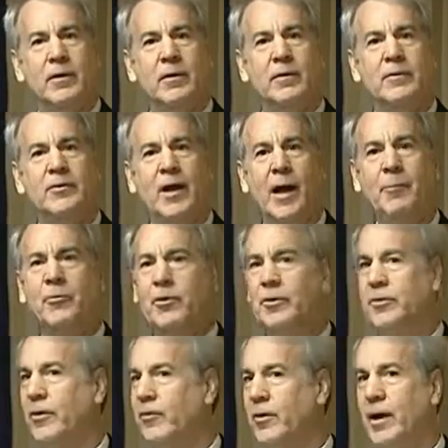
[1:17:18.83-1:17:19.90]
job search
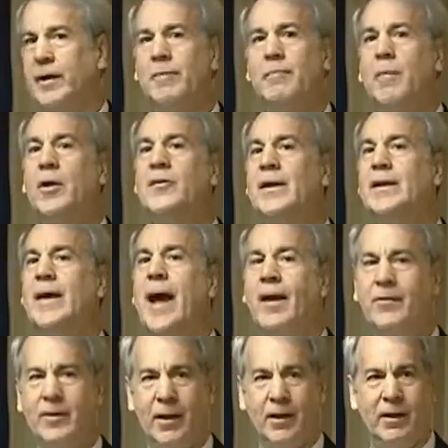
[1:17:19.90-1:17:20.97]
is like
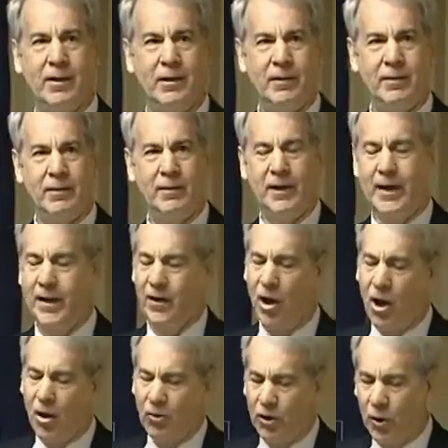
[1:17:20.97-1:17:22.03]
multitasking. Get it
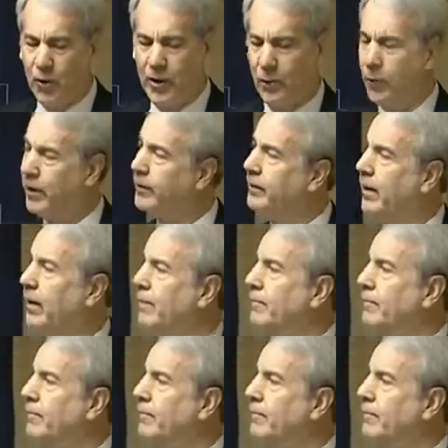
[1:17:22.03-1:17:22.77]
all going at one time.